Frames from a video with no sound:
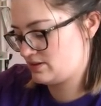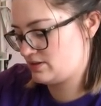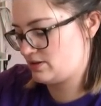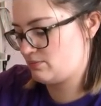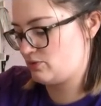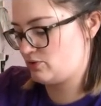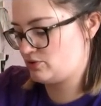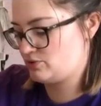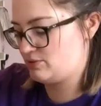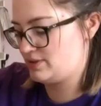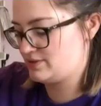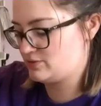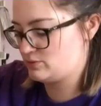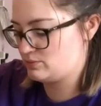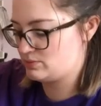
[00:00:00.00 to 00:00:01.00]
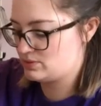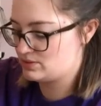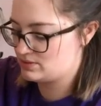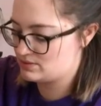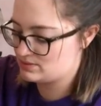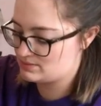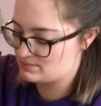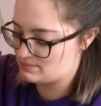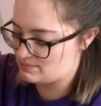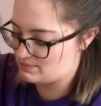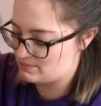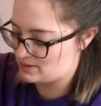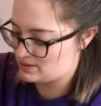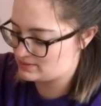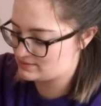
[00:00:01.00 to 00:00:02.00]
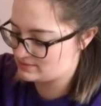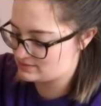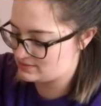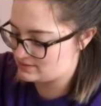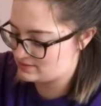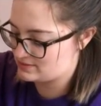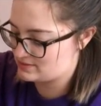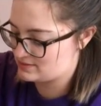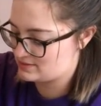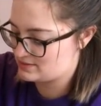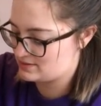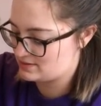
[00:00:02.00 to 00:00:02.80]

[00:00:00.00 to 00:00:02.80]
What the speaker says: Come on, you little bastard.